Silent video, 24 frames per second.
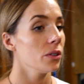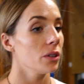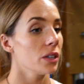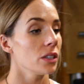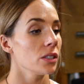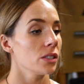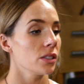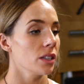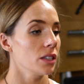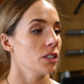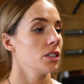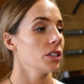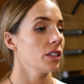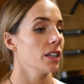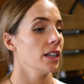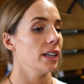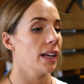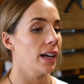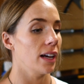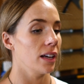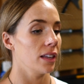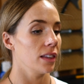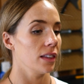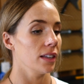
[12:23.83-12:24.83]
You are such a
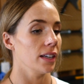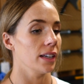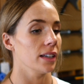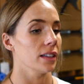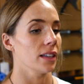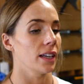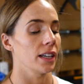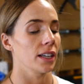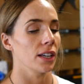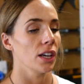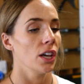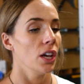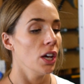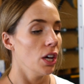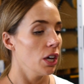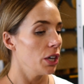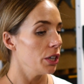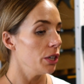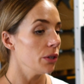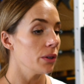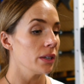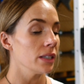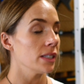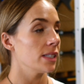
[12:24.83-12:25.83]
good athlete. Like,
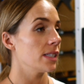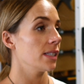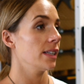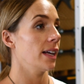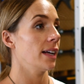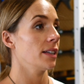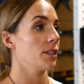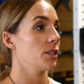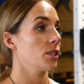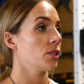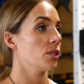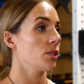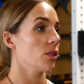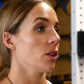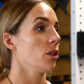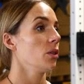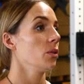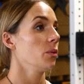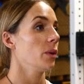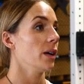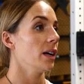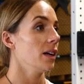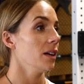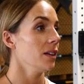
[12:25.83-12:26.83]
you can snatch so
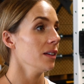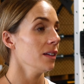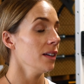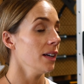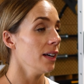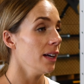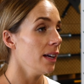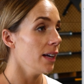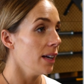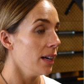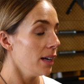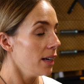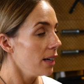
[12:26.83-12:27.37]
well. Yeah.